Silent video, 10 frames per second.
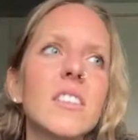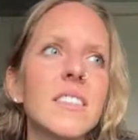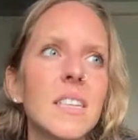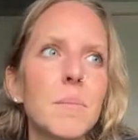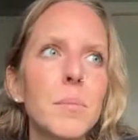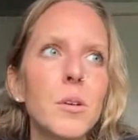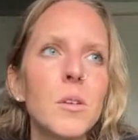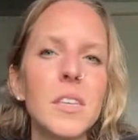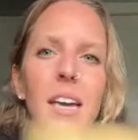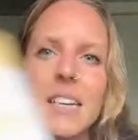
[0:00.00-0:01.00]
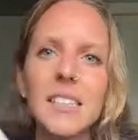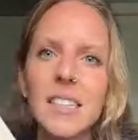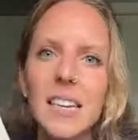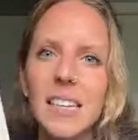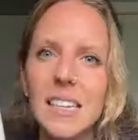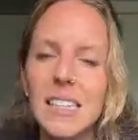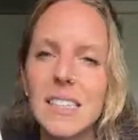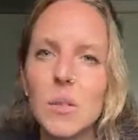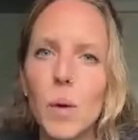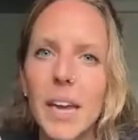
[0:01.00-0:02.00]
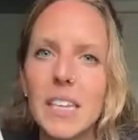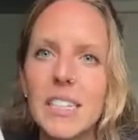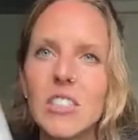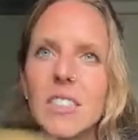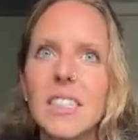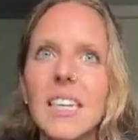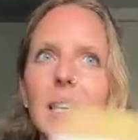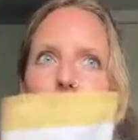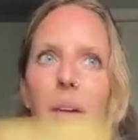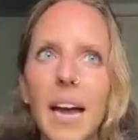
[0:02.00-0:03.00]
a simple yet easy way to just keep